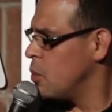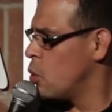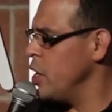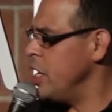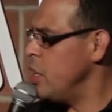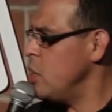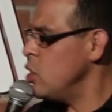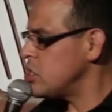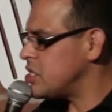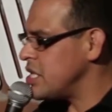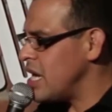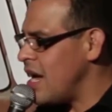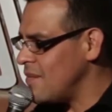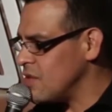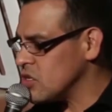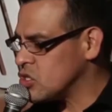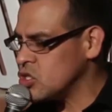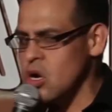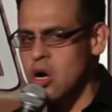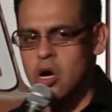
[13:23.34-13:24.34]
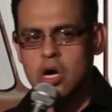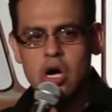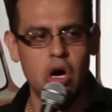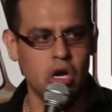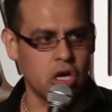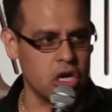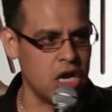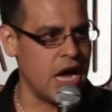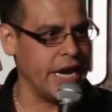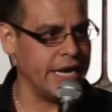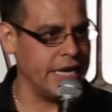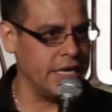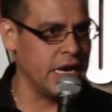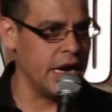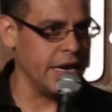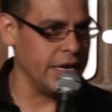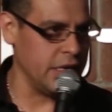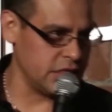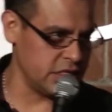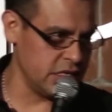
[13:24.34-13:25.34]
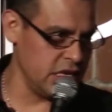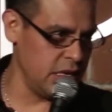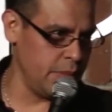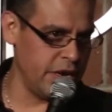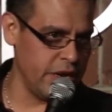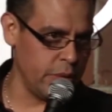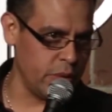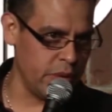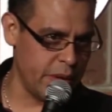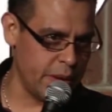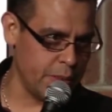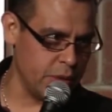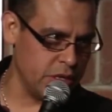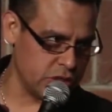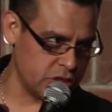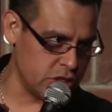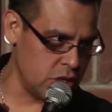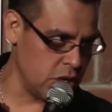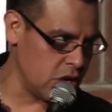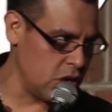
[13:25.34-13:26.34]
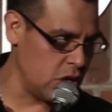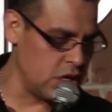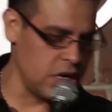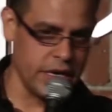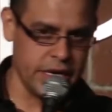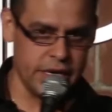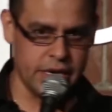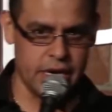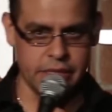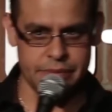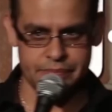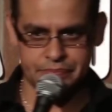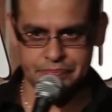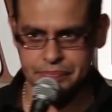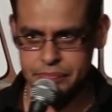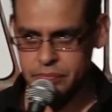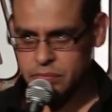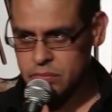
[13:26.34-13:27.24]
We used to have a song called Lottie Dottie. Does anybody remember this song called Lottie Dottie?